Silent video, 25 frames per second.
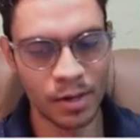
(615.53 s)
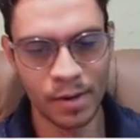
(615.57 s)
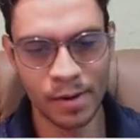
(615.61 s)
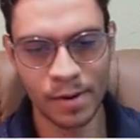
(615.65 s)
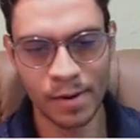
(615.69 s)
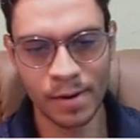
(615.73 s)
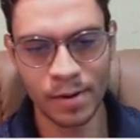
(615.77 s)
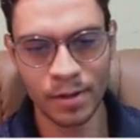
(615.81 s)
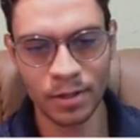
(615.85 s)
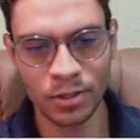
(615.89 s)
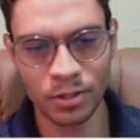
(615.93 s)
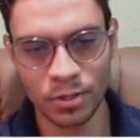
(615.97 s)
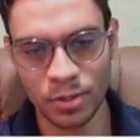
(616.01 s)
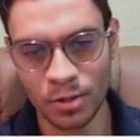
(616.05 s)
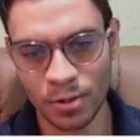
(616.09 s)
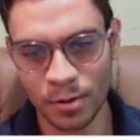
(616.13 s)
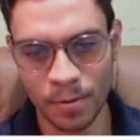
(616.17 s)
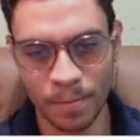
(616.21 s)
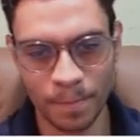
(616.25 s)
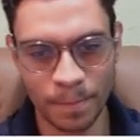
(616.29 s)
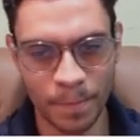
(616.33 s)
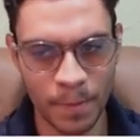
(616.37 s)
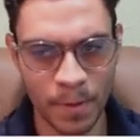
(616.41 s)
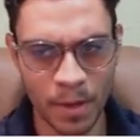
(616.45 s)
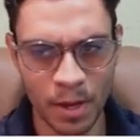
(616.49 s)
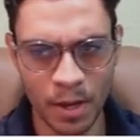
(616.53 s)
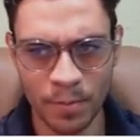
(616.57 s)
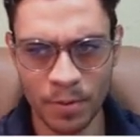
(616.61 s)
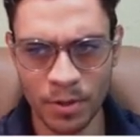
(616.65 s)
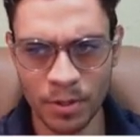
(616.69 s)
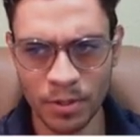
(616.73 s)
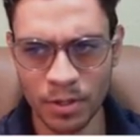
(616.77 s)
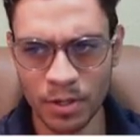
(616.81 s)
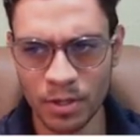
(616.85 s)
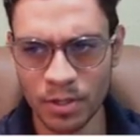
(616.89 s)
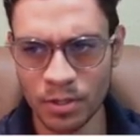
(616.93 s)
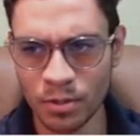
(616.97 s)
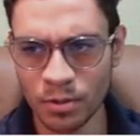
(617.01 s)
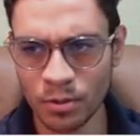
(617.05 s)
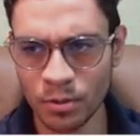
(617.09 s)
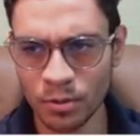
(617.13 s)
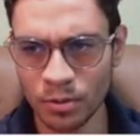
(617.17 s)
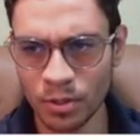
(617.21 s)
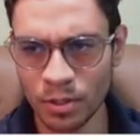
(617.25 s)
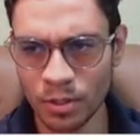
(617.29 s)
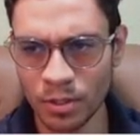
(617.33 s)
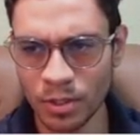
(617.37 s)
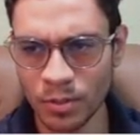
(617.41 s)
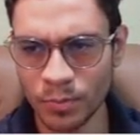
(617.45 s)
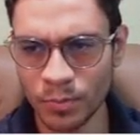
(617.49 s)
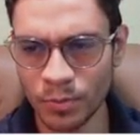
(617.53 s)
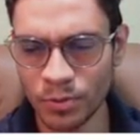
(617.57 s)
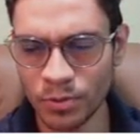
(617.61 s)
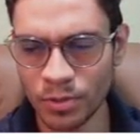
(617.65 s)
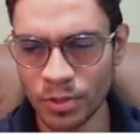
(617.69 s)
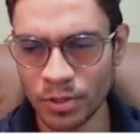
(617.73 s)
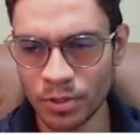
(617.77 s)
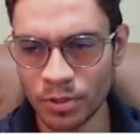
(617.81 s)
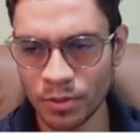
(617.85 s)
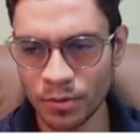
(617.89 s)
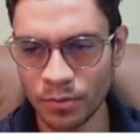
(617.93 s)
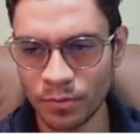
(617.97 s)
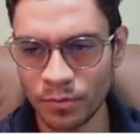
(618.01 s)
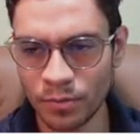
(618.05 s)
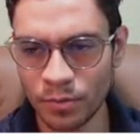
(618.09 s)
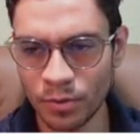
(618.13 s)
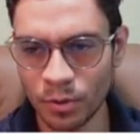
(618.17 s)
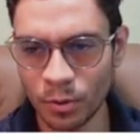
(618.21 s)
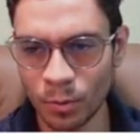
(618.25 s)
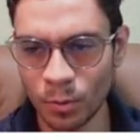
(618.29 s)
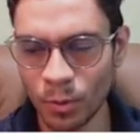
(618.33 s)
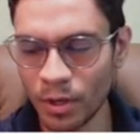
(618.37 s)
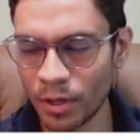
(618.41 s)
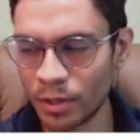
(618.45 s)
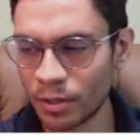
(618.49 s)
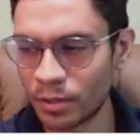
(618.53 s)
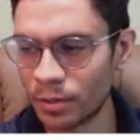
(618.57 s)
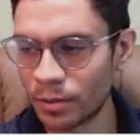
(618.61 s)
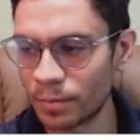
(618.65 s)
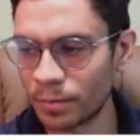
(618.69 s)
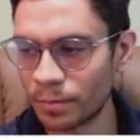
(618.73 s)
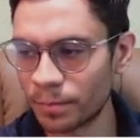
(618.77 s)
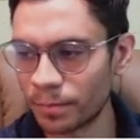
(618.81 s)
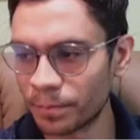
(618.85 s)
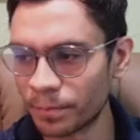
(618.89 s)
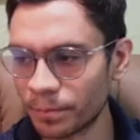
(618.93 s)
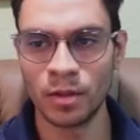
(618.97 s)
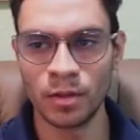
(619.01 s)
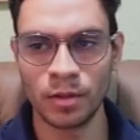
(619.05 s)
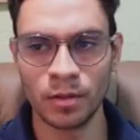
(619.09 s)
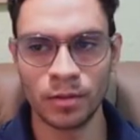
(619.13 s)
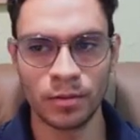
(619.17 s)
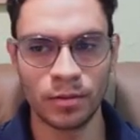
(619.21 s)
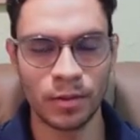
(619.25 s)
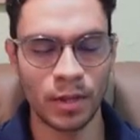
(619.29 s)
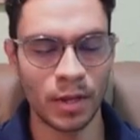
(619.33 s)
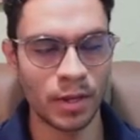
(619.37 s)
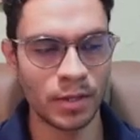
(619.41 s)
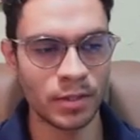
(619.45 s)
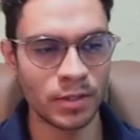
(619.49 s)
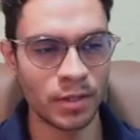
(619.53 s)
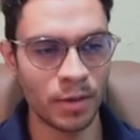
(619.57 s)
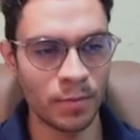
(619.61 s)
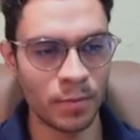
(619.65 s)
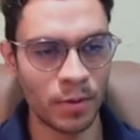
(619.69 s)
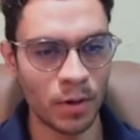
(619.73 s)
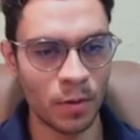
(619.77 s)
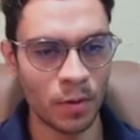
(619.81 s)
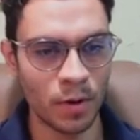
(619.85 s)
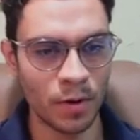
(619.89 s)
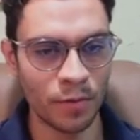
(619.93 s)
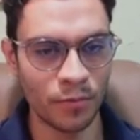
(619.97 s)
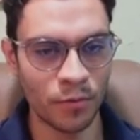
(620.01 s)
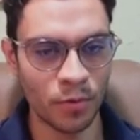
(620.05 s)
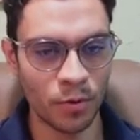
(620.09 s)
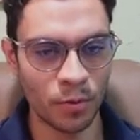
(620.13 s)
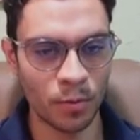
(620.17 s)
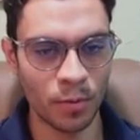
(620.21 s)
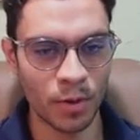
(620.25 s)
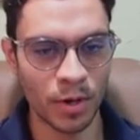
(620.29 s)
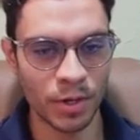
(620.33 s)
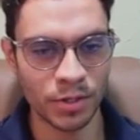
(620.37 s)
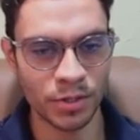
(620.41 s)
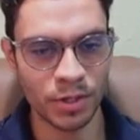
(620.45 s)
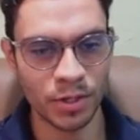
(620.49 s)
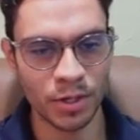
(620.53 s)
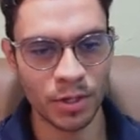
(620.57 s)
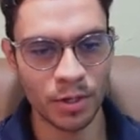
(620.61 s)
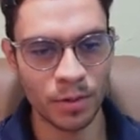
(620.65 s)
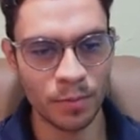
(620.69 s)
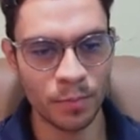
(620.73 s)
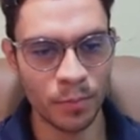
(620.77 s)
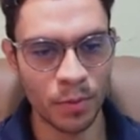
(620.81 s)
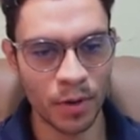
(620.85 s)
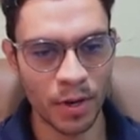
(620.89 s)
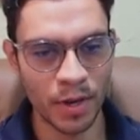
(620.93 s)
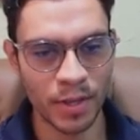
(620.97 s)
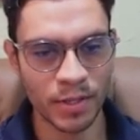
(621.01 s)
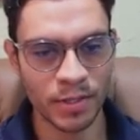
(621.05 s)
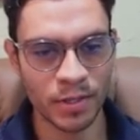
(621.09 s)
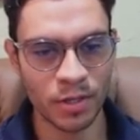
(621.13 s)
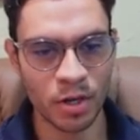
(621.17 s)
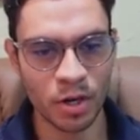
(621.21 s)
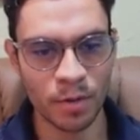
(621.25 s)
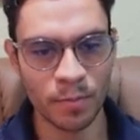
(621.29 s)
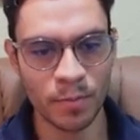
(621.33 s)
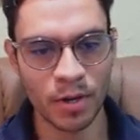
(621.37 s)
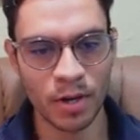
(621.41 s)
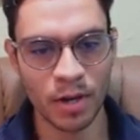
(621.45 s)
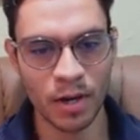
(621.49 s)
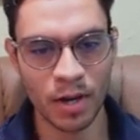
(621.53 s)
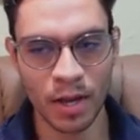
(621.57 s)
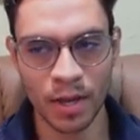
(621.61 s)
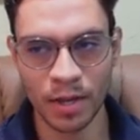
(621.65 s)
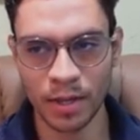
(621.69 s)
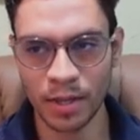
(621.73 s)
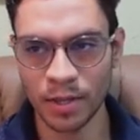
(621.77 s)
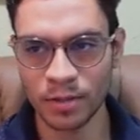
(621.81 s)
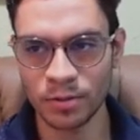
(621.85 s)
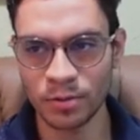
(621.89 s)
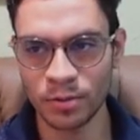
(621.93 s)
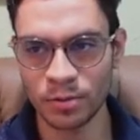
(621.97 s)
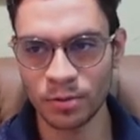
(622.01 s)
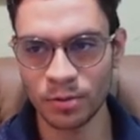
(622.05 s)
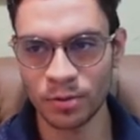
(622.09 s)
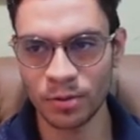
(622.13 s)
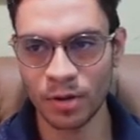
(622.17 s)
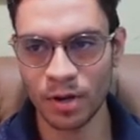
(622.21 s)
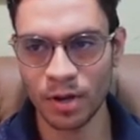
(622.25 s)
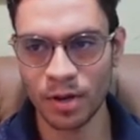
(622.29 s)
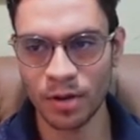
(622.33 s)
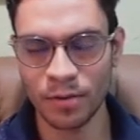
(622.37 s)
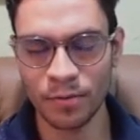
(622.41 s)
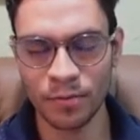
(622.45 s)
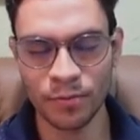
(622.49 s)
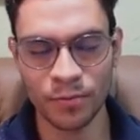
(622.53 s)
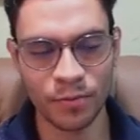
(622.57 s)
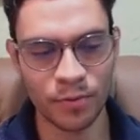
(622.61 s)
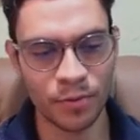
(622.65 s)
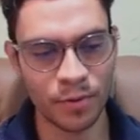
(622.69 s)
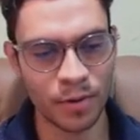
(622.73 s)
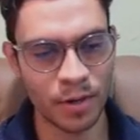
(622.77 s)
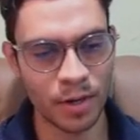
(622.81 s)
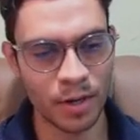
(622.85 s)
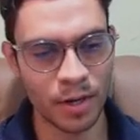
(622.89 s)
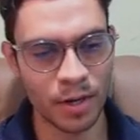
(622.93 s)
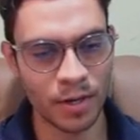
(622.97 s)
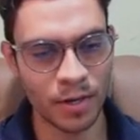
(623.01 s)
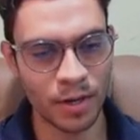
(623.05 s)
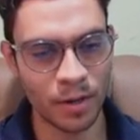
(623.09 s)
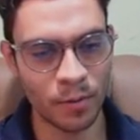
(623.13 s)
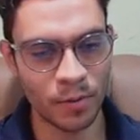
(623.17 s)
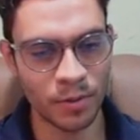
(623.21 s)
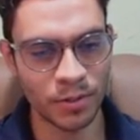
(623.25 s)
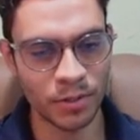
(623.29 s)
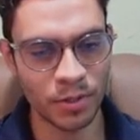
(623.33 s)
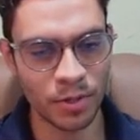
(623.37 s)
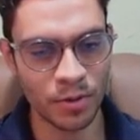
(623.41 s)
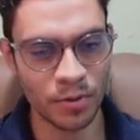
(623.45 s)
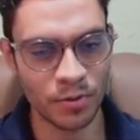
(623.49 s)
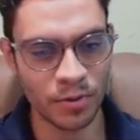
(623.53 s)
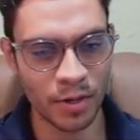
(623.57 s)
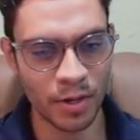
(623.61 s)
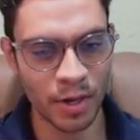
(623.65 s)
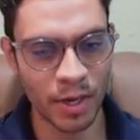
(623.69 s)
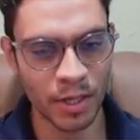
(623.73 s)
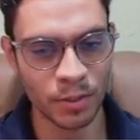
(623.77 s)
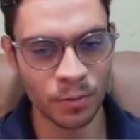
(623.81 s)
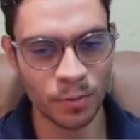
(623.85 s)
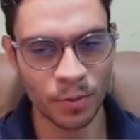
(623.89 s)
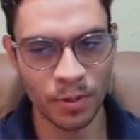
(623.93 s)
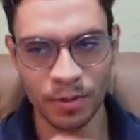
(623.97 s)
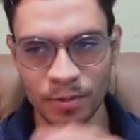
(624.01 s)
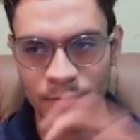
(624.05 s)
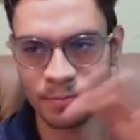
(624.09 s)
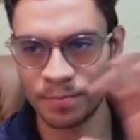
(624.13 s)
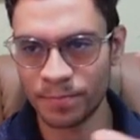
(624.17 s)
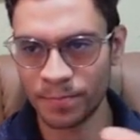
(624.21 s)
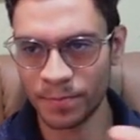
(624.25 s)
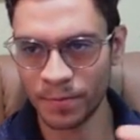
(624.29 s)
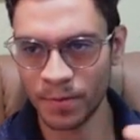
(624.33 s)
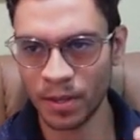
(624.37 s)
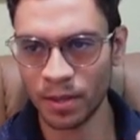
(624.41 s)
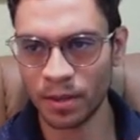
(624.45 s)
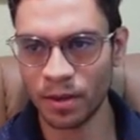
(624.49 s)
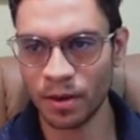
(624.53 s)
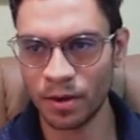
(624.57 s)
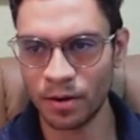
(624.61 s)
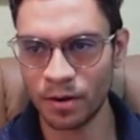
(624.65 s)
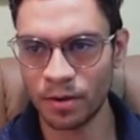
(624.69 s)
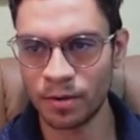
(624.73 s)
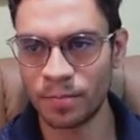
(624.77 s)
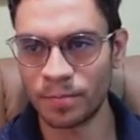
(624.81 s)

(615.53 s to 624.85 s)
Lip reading: So yeah, everything is good in this position for white. Thanks everyone for watching. Please comment, like, and subscribe, and I will see you in the next one. Take care.